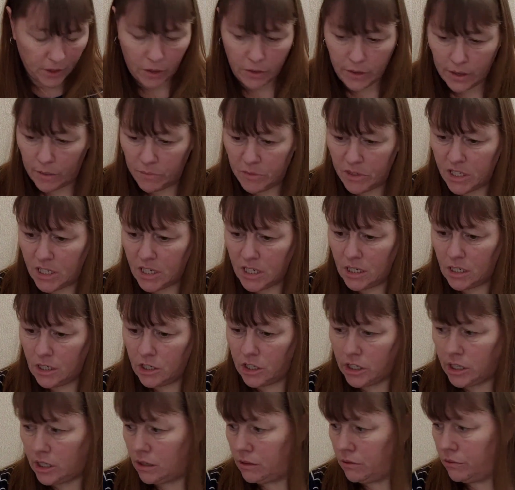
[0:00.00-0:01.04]
Oh, and I'm
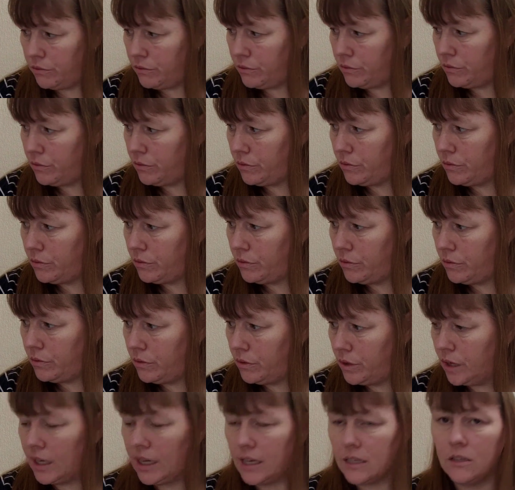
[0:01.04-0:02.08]
stitching
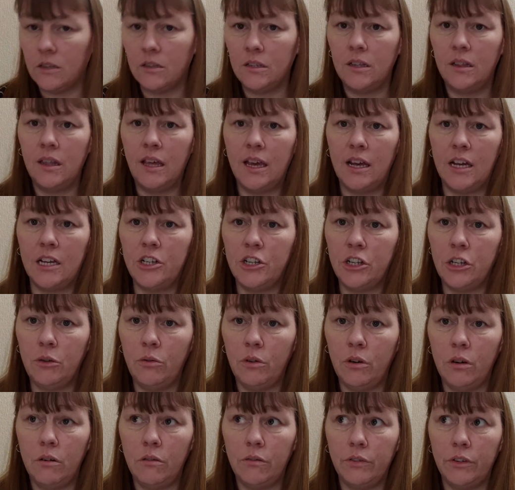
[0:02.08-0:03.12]
Castles in the Air
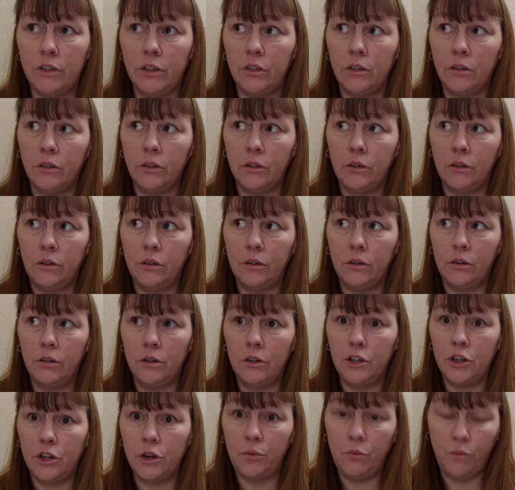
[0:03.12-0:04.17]

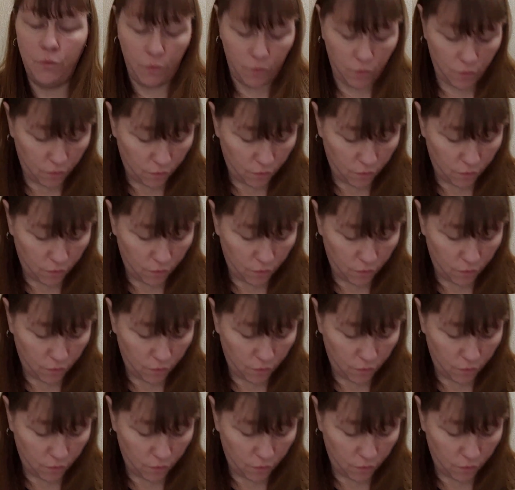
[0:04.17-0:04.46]
2/2.